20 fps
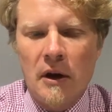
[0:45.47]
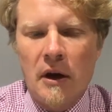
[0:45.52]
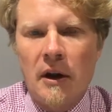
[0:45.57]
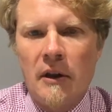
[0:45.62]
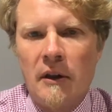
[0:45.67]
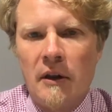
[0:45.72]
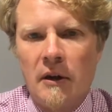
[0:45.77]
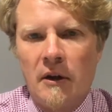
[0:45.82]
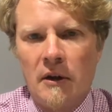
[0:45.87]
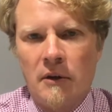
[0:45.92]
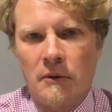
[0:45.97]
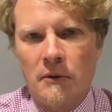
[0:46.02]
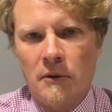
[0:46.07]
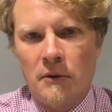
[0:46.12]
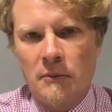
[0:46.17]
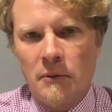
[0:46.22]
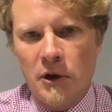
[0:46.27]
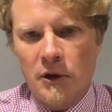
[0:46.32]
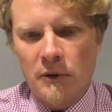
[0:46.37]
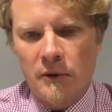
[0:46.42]
and then I
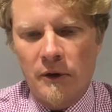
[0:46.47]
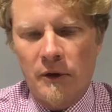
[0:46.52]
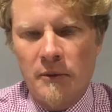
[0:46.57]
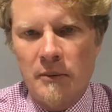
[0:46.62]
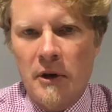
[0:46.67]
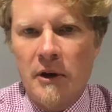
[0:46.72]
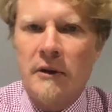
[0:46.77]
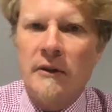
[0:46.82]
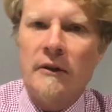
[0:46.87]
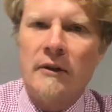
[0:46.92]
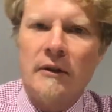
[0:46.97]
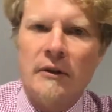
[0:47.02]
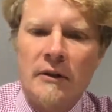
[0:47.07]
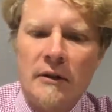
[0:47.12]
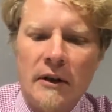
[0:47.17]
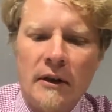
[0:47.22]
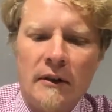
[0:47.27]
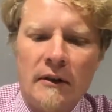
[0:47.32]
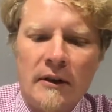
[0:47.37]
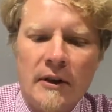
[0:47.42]
will model some answers
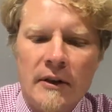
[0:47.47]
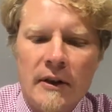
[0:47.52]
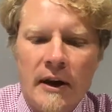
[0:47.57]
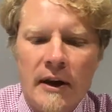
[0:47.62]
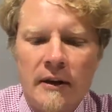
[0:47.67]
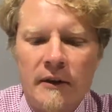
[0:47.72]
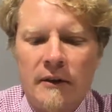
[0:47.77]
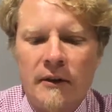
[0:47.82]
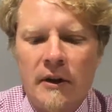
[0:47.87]
and things like that.